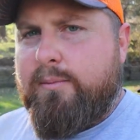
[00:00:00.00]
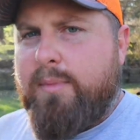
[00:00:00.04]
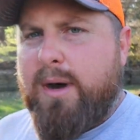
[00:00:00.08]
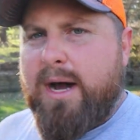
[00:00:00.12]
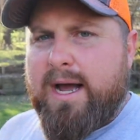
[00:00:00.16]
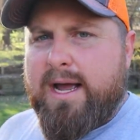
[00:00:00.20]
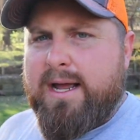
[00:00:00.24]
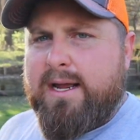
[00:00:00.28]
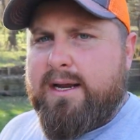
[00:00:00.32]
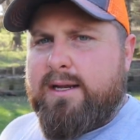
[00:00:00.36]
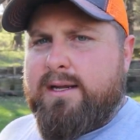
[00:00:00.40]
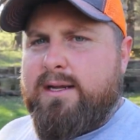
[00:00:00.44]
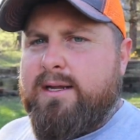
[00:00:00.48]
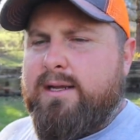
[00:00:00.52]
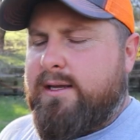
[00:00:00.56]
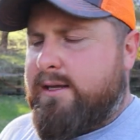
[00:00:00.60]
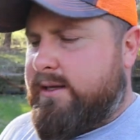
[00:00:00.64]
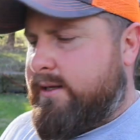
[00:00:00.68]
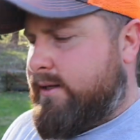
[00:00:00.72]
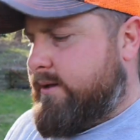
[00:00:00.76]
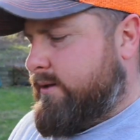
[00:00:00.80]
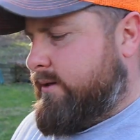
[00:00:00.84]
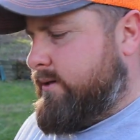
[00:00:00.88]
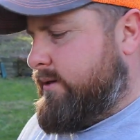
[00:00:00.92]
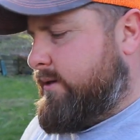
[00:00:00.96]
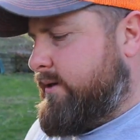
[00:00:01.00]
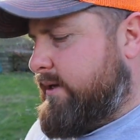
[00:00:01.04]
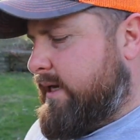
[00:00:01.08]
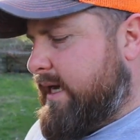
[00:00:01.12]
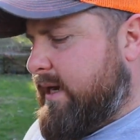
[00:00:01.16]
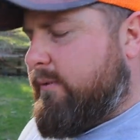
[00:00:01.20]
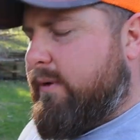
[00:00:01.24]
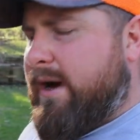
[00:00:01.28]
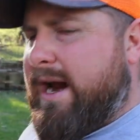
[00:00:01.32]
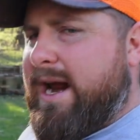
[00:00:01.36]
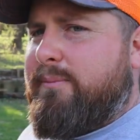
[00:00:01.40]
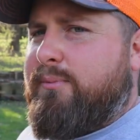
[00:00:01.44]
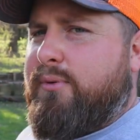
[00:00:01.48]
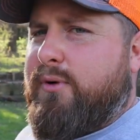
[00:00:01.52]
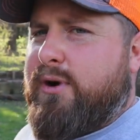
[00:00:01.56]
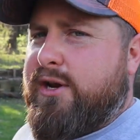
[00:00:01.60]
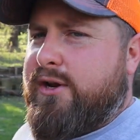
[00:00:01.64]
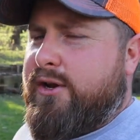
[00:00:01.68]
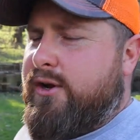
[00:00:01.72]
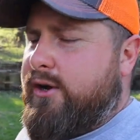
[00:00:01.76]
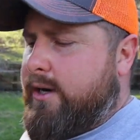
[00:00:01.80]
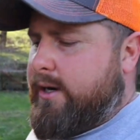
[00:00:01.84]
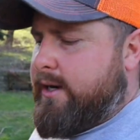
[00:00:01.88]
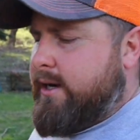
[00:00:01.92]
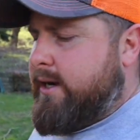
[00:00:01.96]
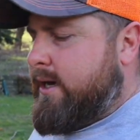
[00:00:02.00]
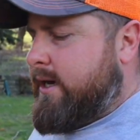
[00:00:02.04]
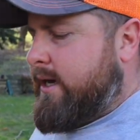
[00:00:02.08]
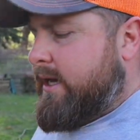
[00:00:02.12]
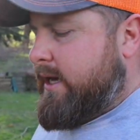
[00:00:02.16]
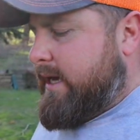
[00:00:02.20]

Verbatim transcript: but it ran pretty good.